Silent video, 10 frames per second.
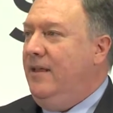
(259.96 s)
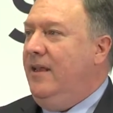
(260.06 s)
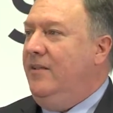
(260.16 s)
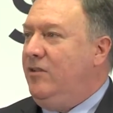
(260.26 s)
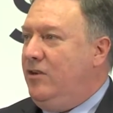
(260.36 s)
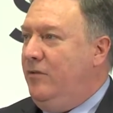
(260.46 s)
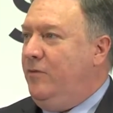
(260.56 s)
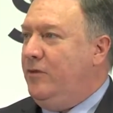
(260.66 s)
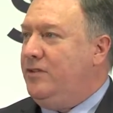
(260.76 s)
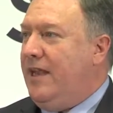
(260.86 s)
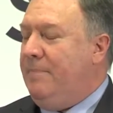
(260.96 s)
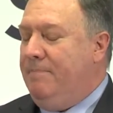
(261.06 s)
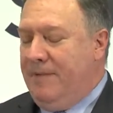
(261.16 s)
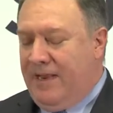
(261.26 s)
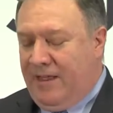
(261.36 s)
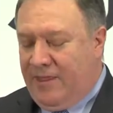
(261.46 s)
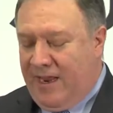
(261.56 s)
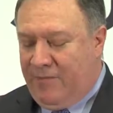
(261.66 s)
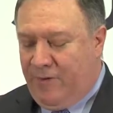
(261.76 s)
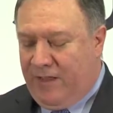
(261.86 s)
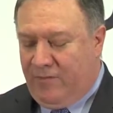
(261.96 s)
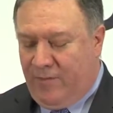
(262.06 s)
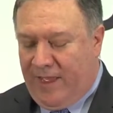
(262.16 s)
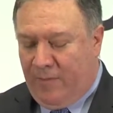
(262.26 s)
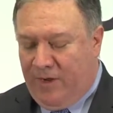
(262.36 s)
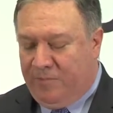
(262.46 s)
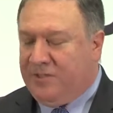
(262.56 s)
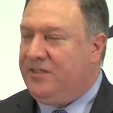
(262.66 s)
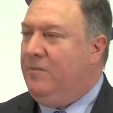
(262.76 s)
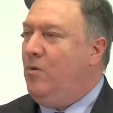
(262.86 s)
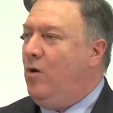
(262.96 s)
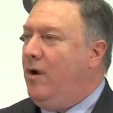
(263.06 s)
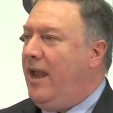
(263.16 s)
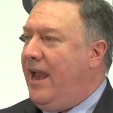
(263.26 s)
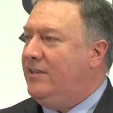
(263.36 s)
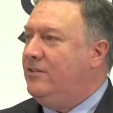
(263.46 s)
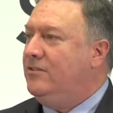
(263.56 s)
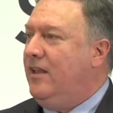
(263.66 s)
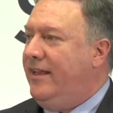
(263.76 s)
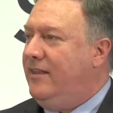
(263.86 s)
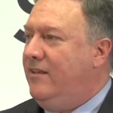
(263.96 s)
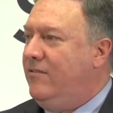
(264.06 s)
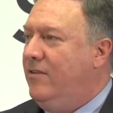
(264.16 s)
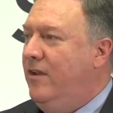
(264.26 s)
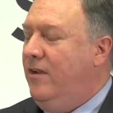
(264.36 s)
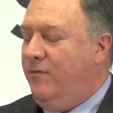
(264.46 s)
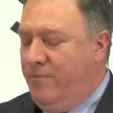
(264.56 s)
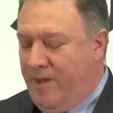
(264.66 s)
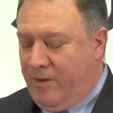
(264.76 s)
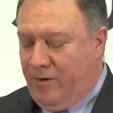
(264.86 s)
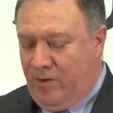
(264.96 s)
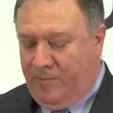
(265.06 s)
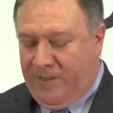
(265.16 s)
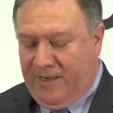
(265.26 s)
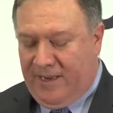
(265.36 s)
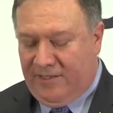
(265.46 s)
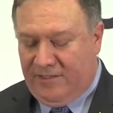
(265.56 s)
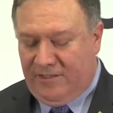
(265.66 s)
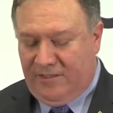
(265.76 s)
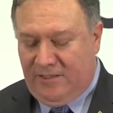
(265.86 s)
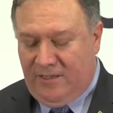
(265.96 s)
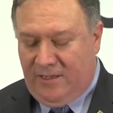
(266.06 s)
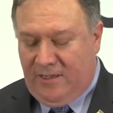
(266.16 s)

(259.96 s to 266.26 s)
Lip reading: It's a good first step, and I thank France for that. We hope to see more actions like this from other European nations.